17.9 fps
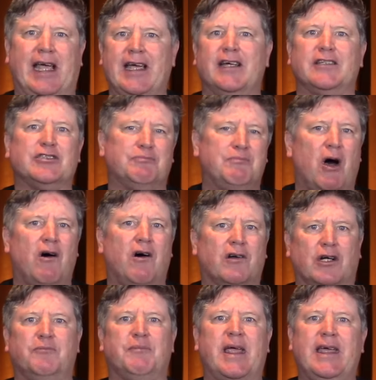is more
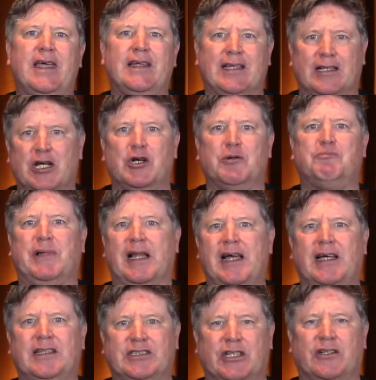to me than a
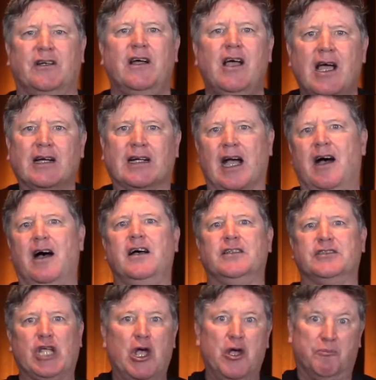pleasure,
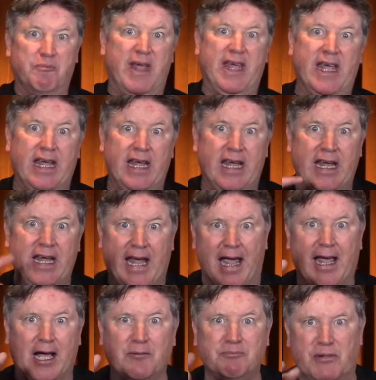'cause me
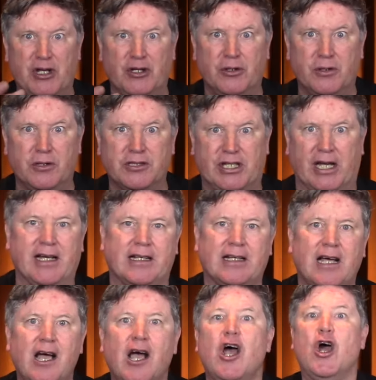and music,
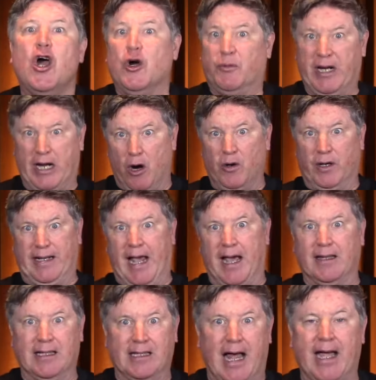we go
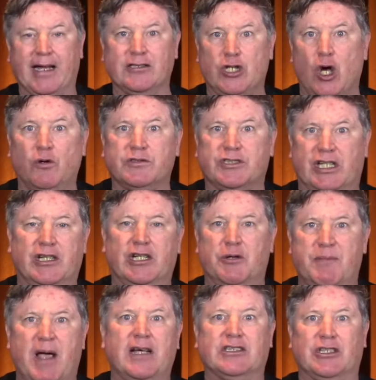together like notes in
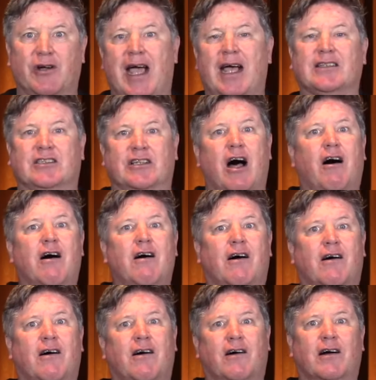a measure. As
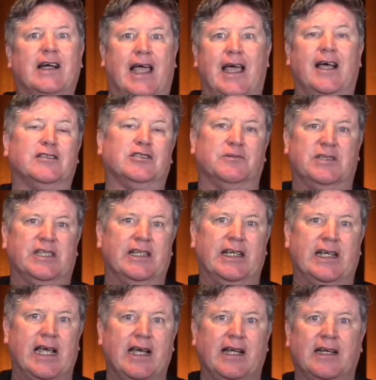long as I'm
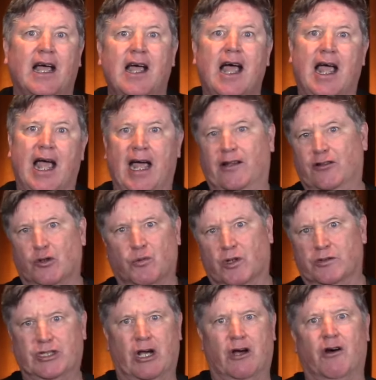singing, and the
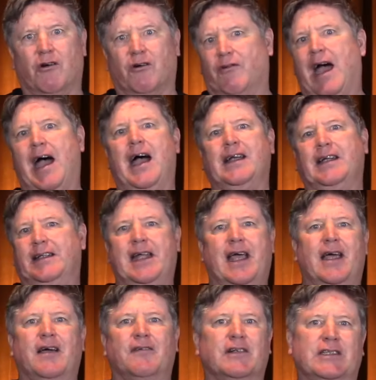world's alright and
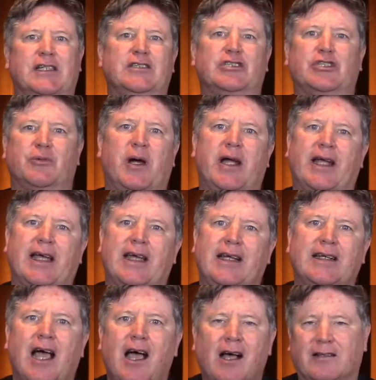everything's swinging.